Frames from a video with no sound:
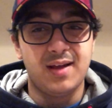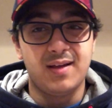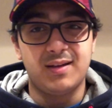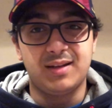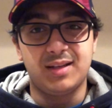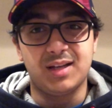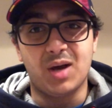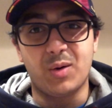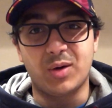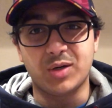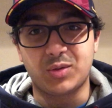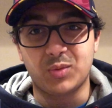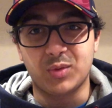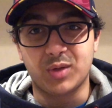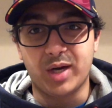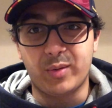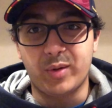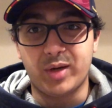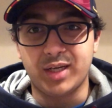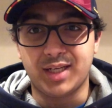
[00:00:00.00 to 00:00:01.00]
Now, what I
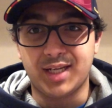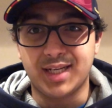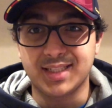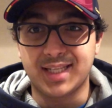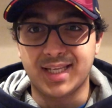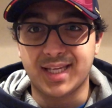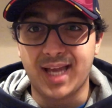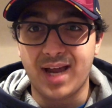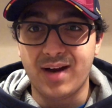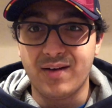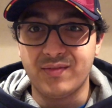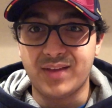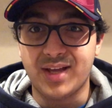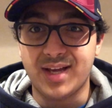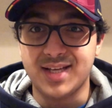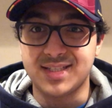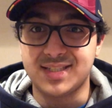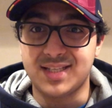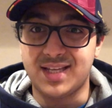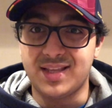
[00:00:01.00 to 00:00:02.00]
want you guys to take out of that
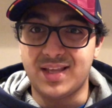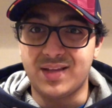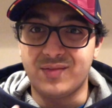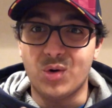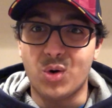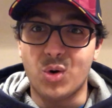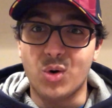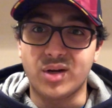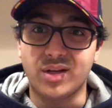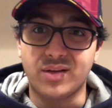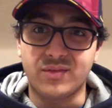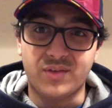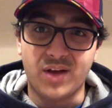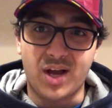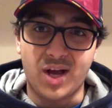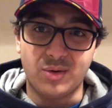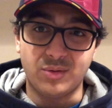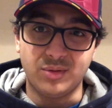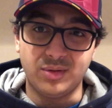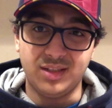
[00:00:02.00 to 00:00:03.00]
is that they've already
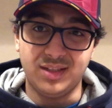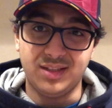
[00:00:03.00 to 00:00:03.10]
found